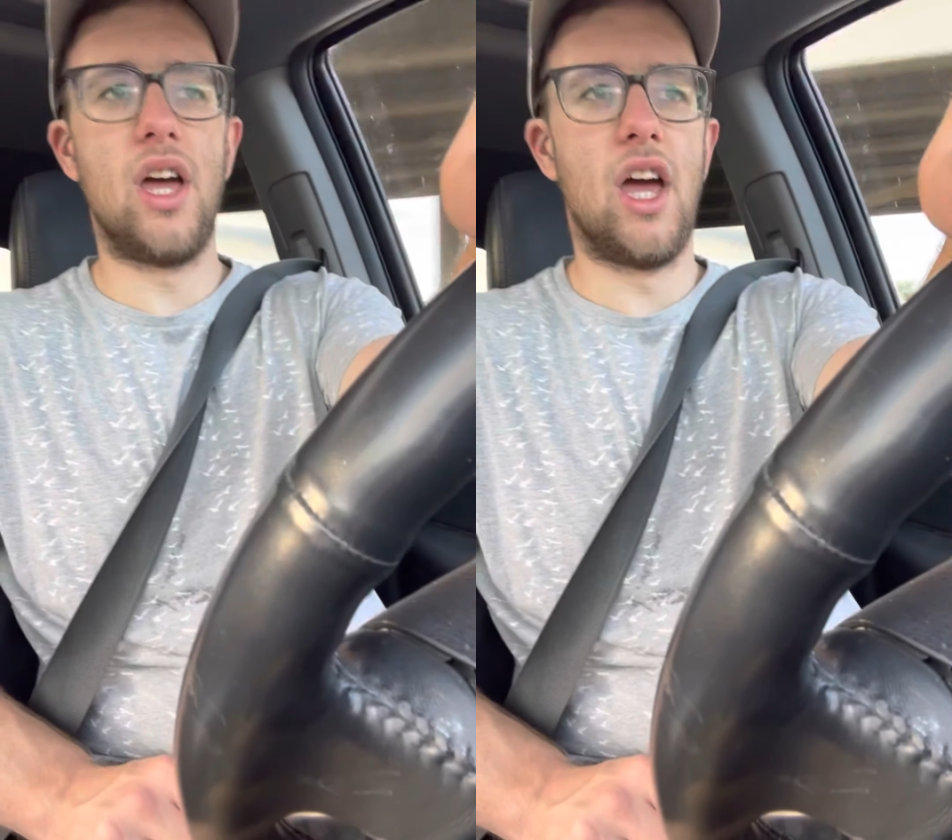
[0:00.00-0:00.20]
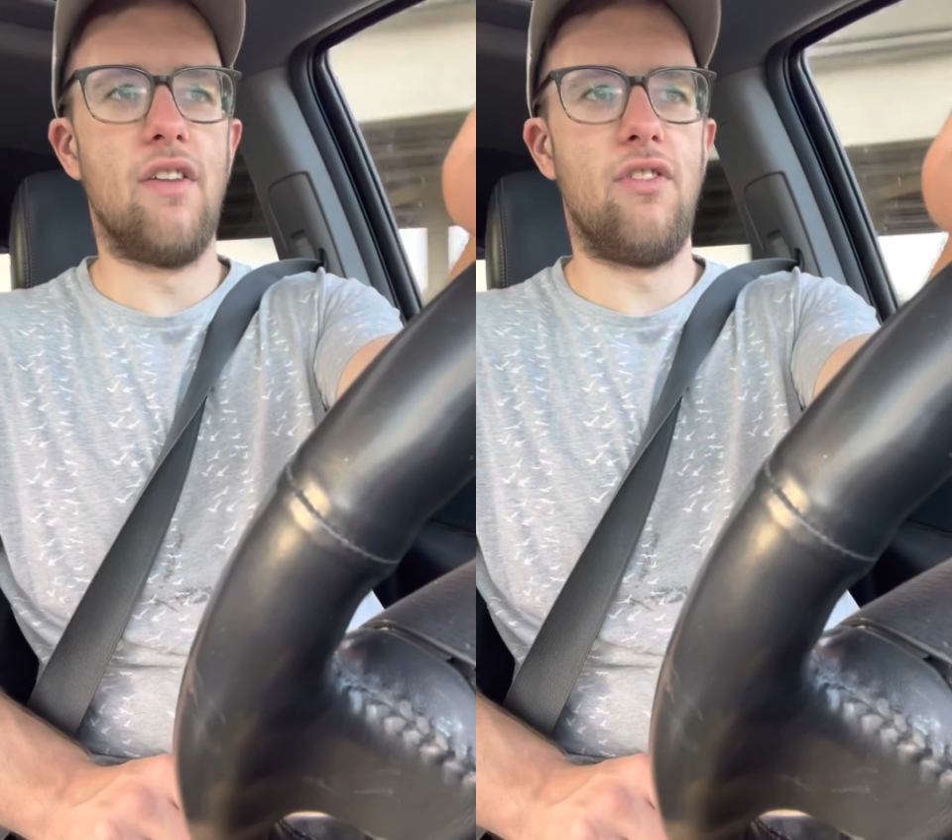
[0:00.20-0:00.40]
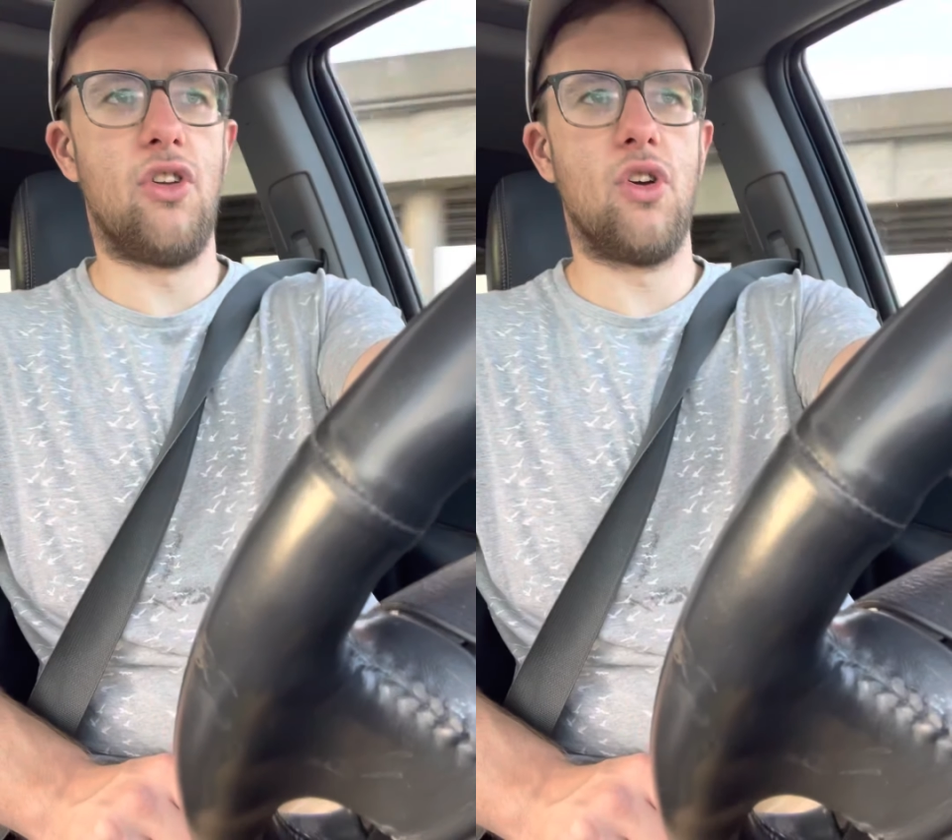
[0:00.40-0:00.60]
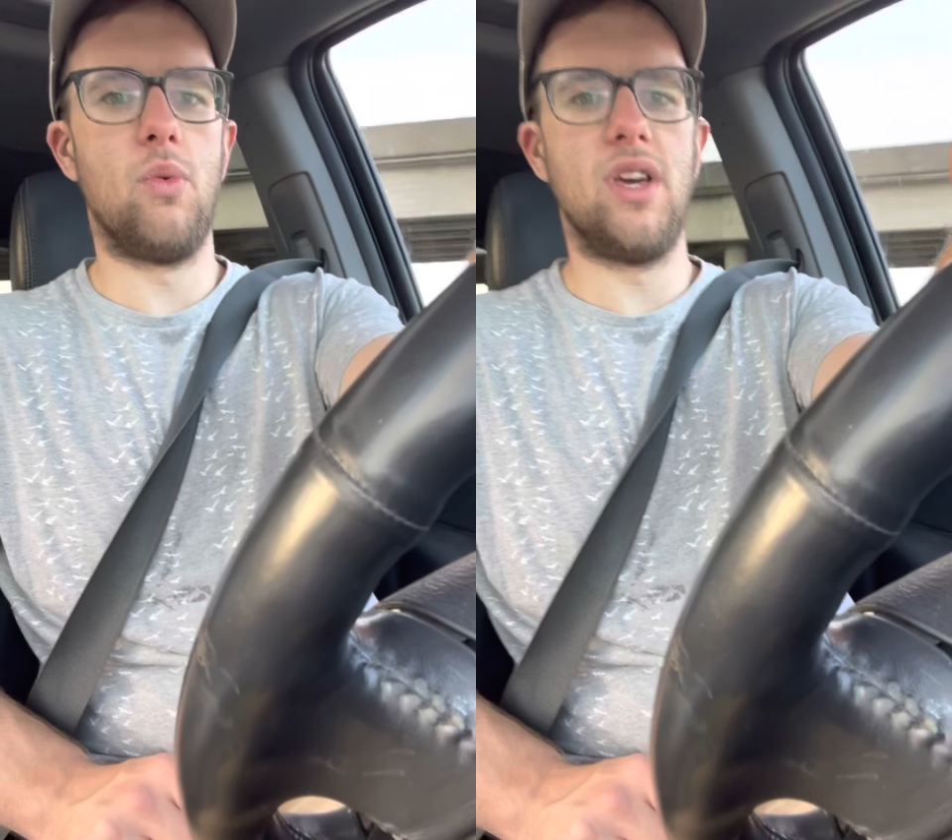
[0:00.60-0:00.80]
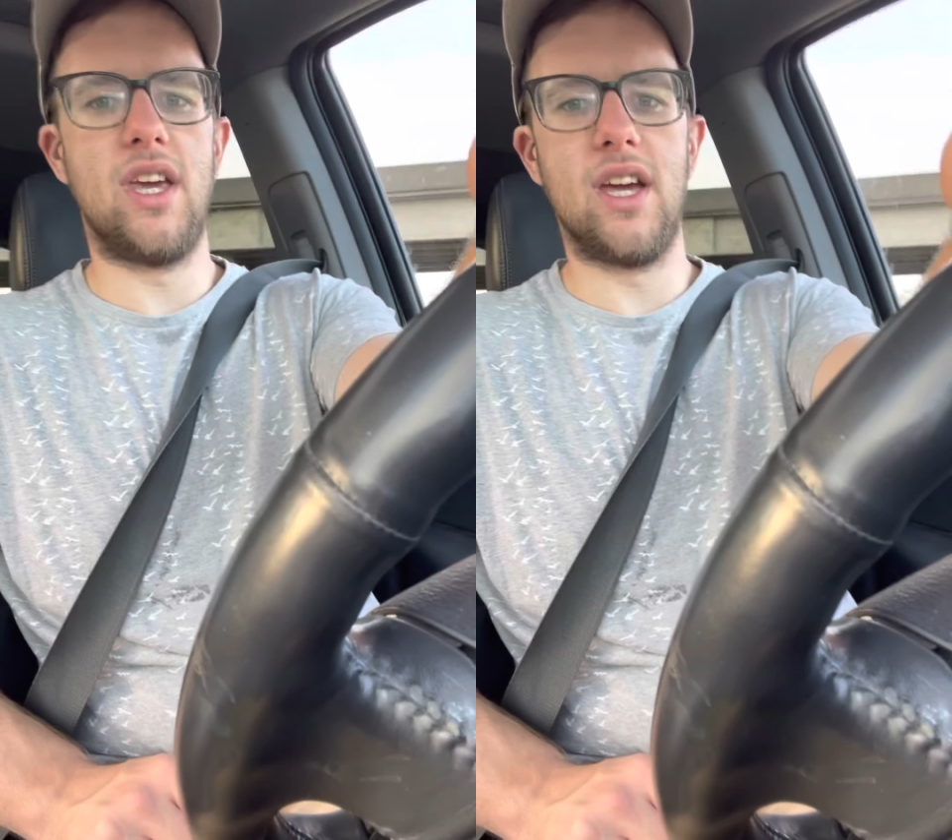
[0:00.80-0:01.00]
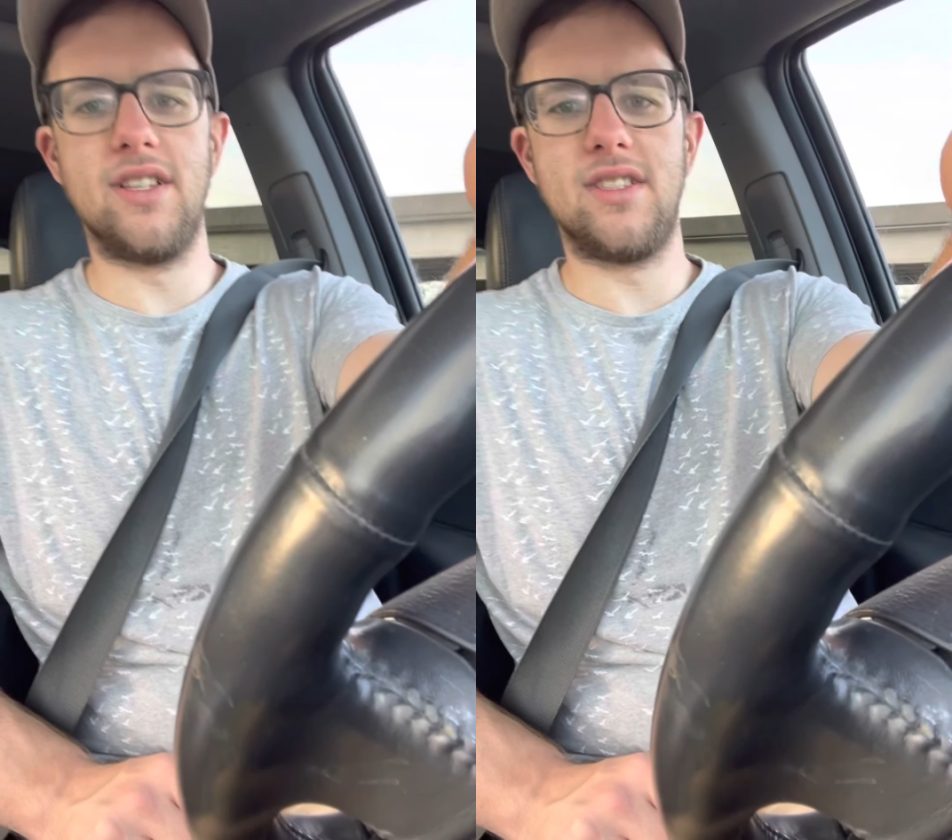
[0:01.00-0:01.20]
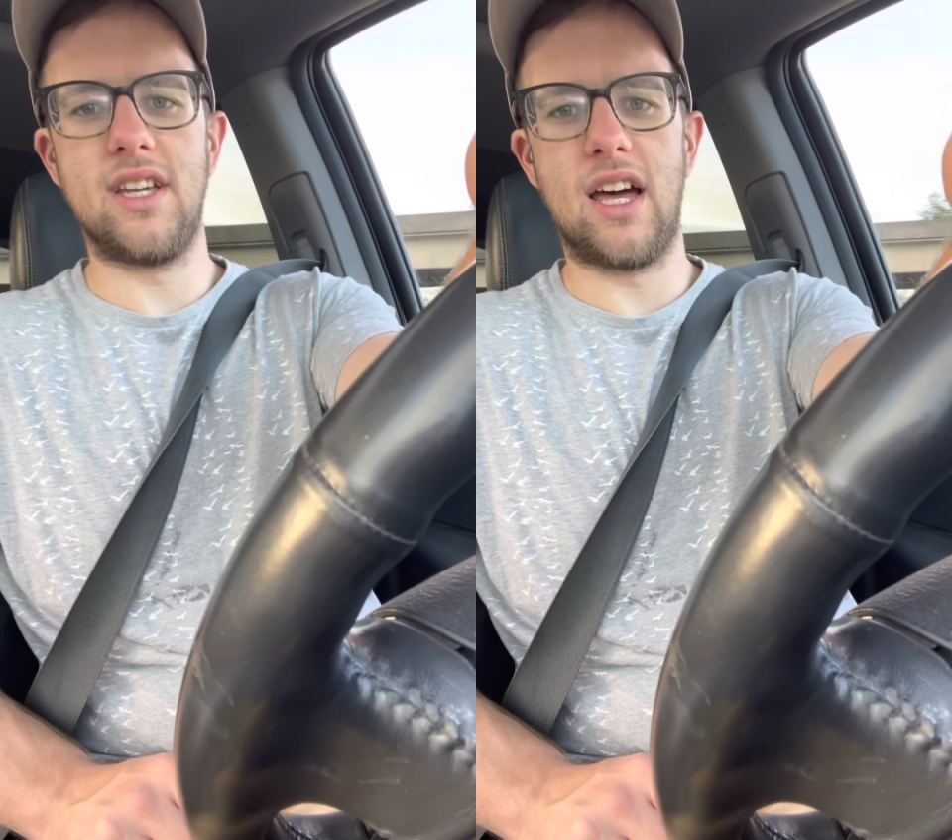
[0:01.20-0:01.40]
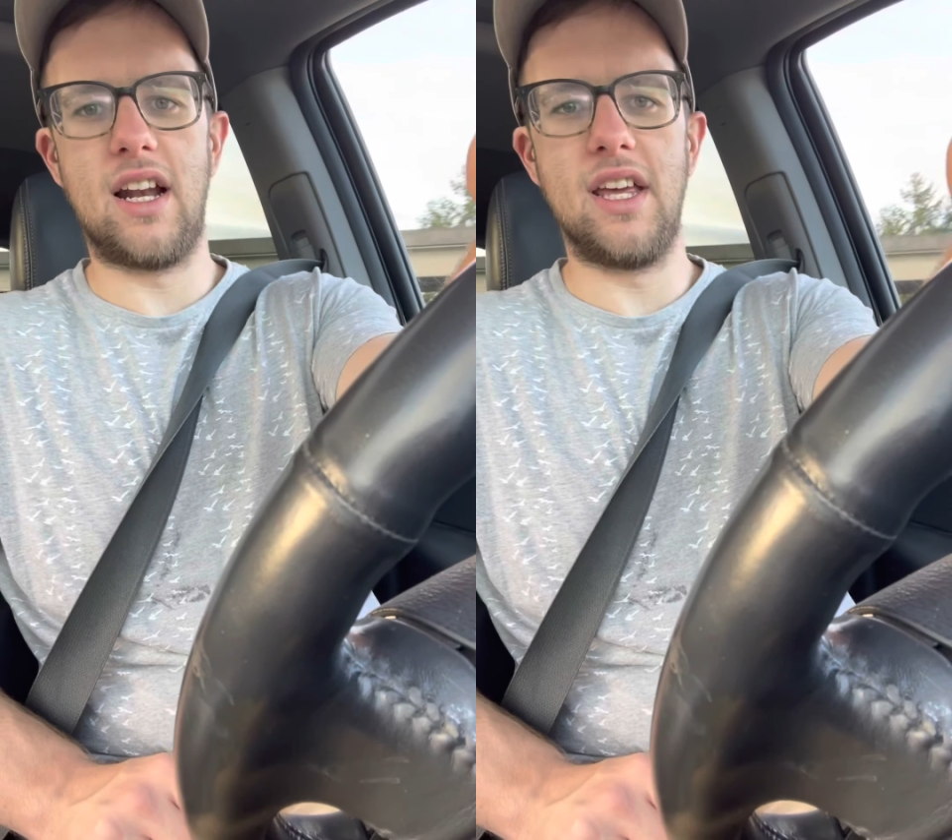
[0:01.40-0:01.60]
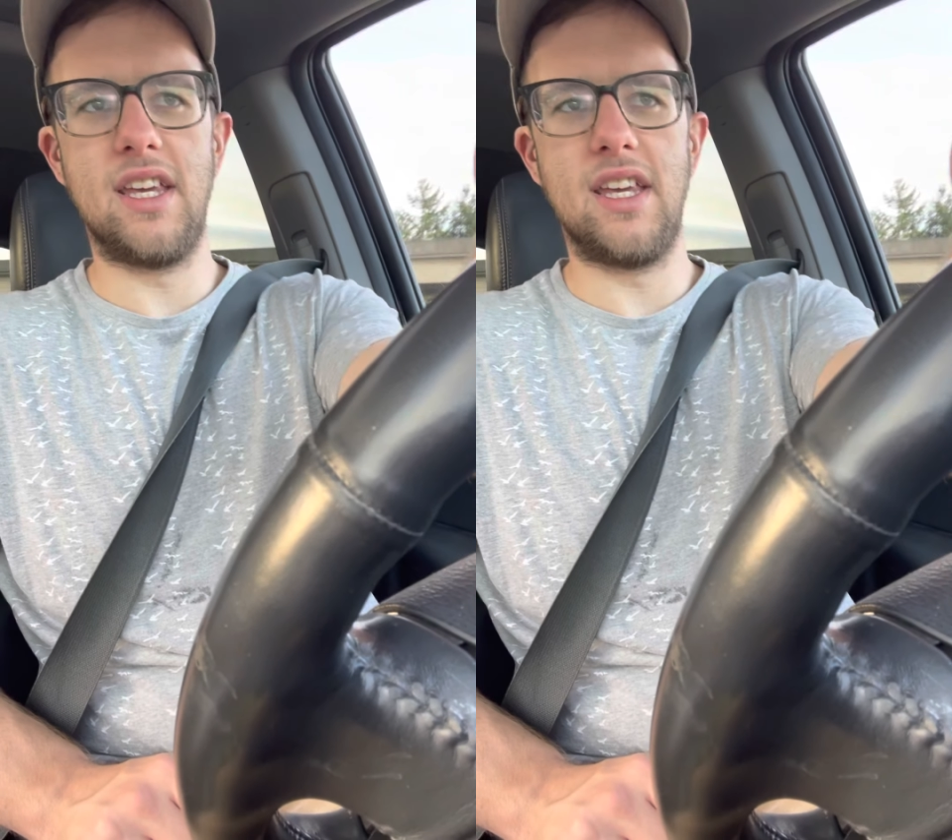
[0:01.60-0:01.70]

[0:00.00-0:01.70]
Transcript: heavy on the weekends and kind of